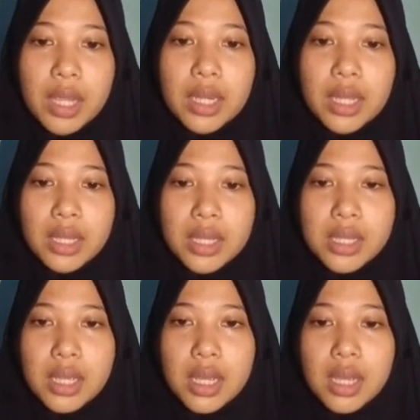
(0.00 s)
In
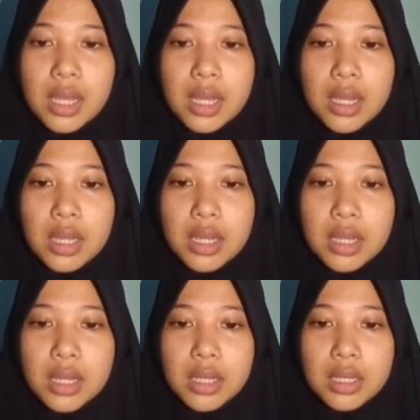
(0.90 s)
English,
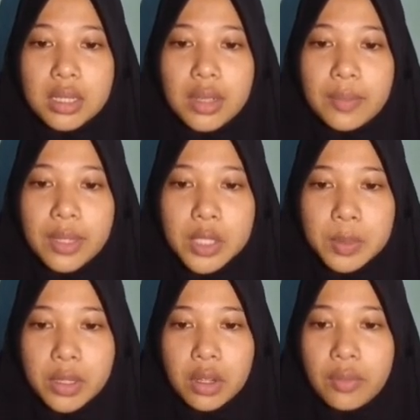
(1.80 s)
the
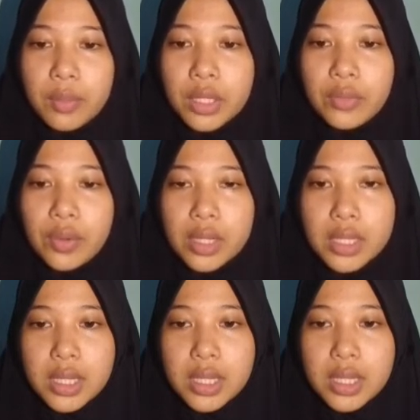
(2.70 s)
placement of
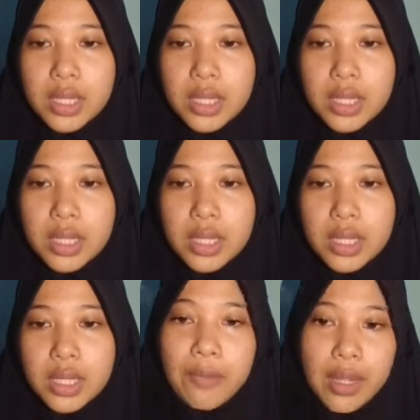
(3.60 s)
modifiers can
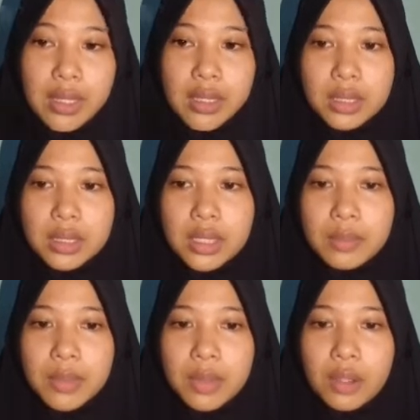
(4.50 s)
strongly impact
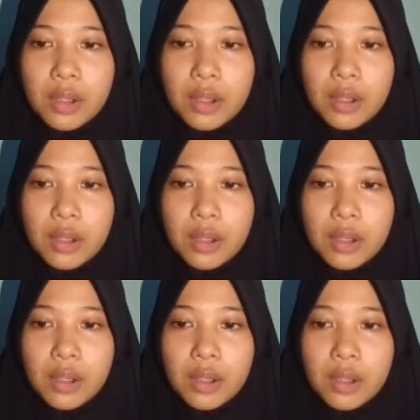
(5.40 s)
the
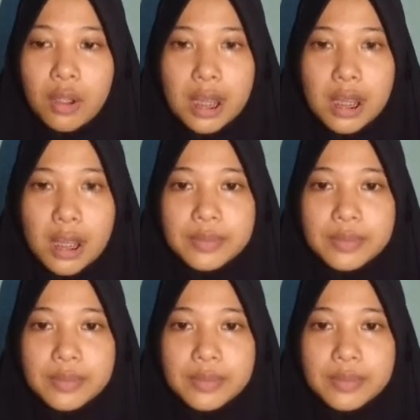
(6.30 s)
sentence.